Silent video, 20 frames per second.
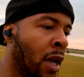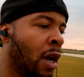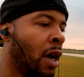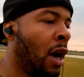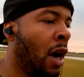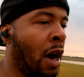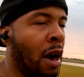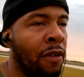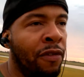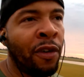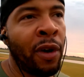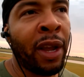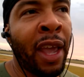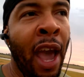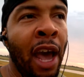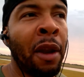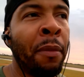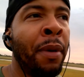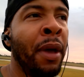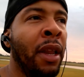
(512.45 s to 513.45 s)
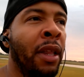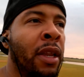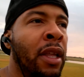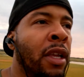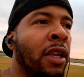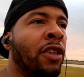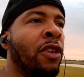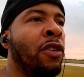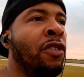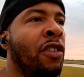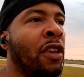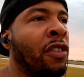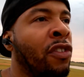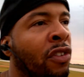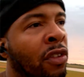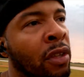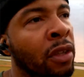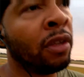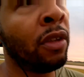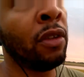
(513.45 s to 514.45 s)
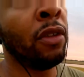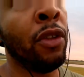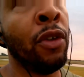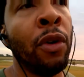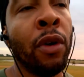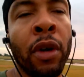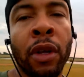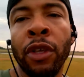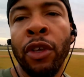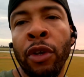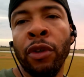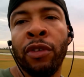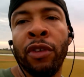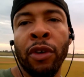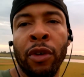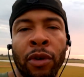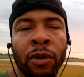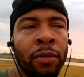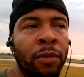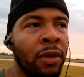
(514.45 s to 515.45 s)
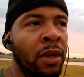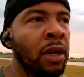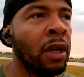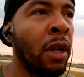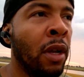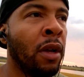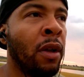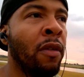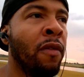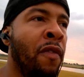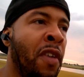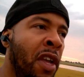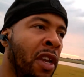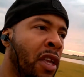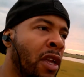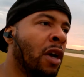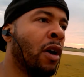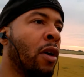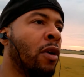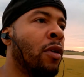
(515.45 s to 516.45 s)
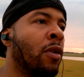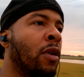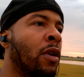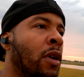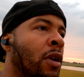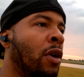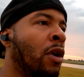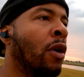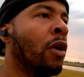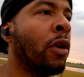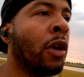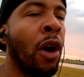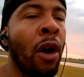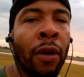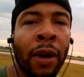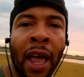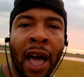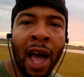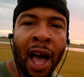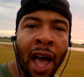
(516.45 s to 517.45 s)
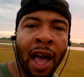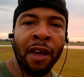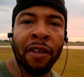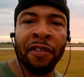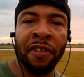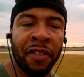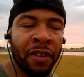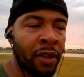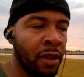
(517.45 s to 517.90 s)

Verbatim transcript: Uh, for accountability, you just do a YouTube video or go live